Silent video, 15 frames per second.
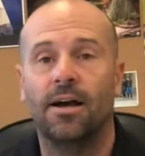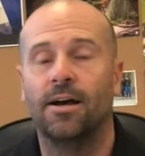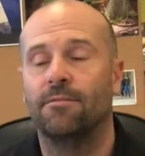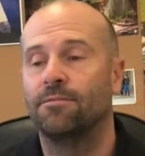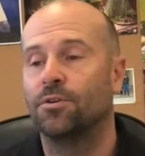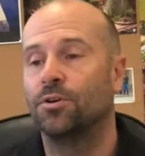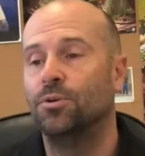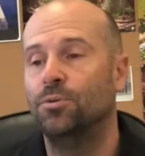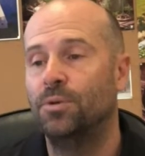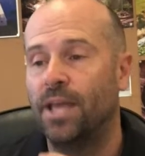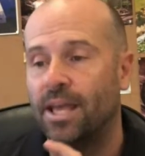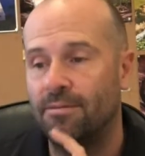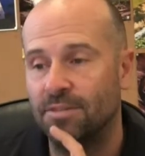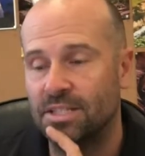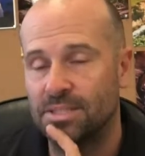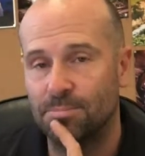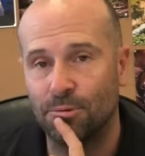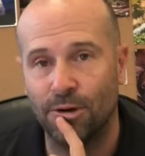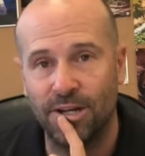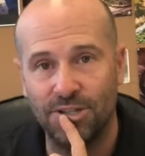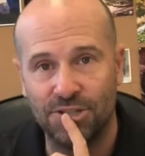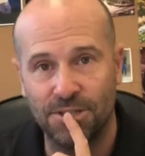for who gave
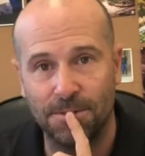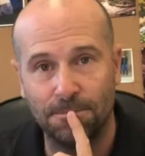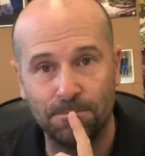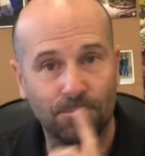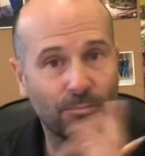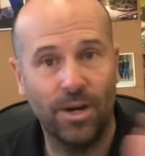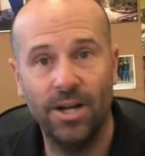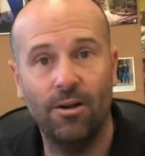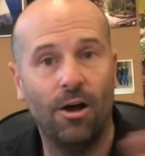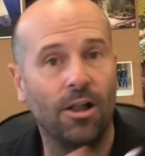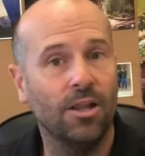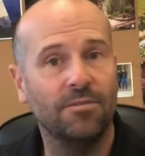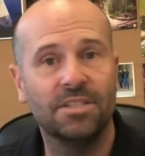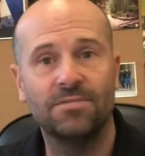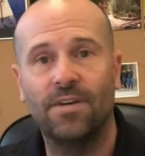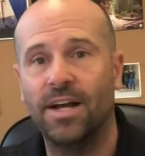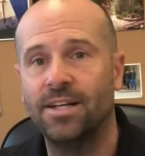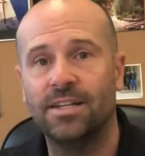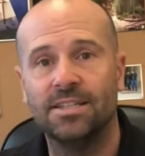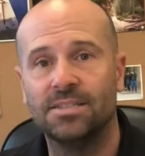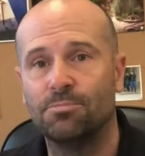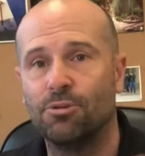inspiration, right? All of us find
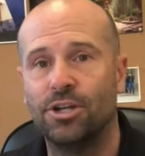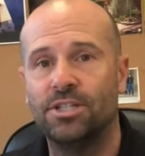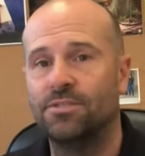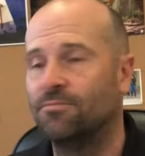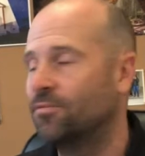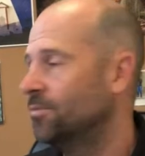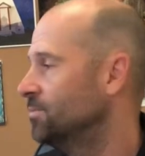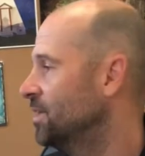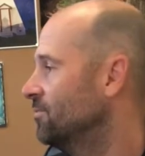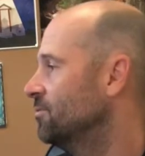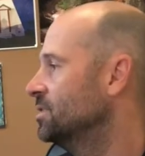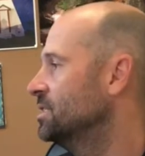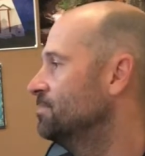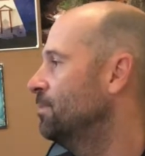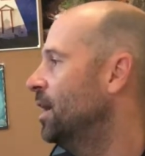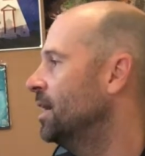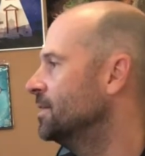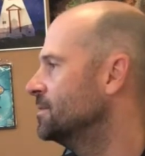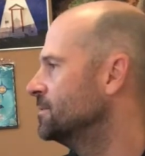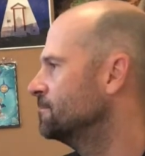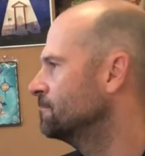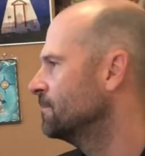inspiration from different
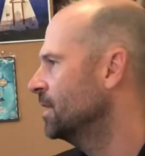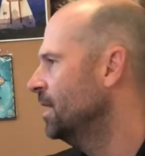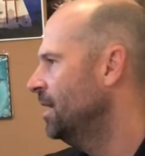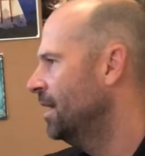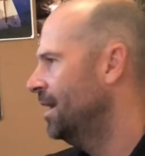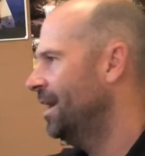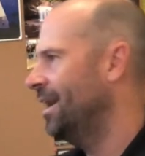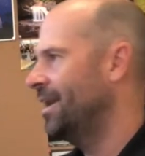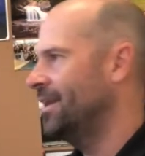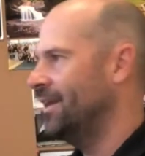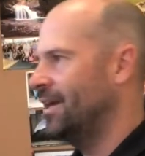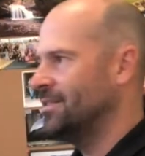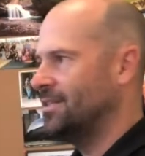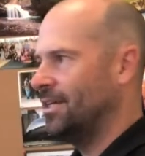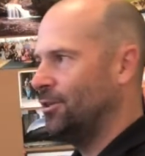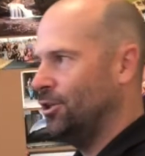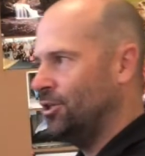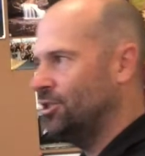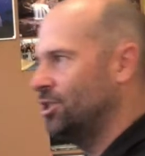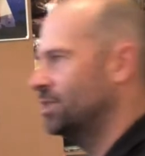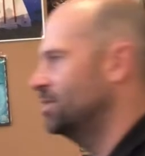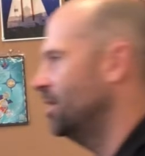spots. And as I look
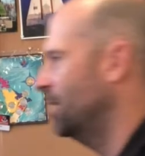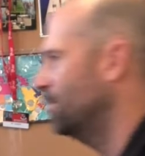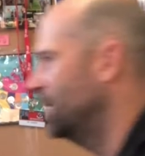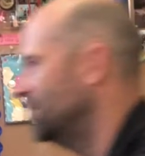just on my